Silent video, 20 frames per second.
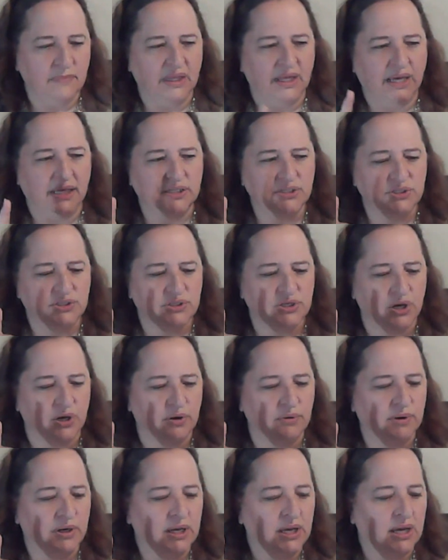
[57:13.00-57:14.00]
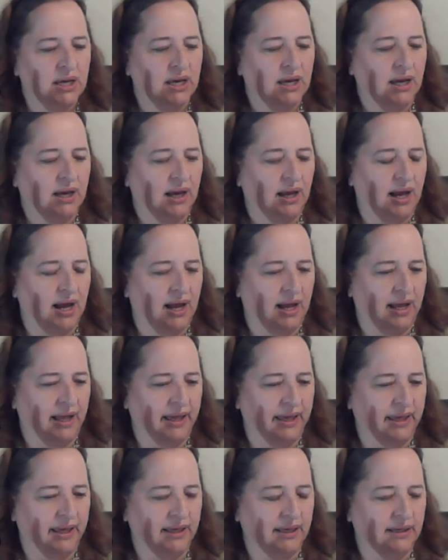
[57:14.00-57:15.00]
And so
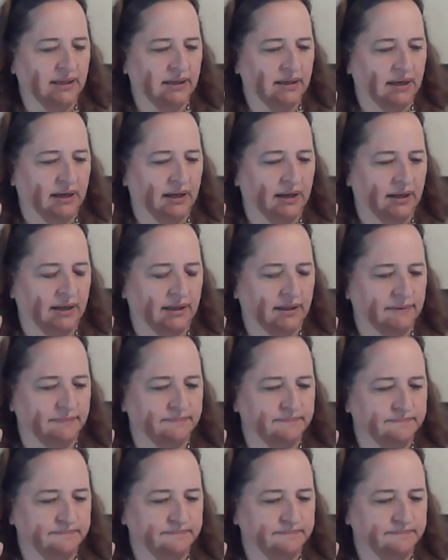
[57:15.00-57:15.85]
I, oh,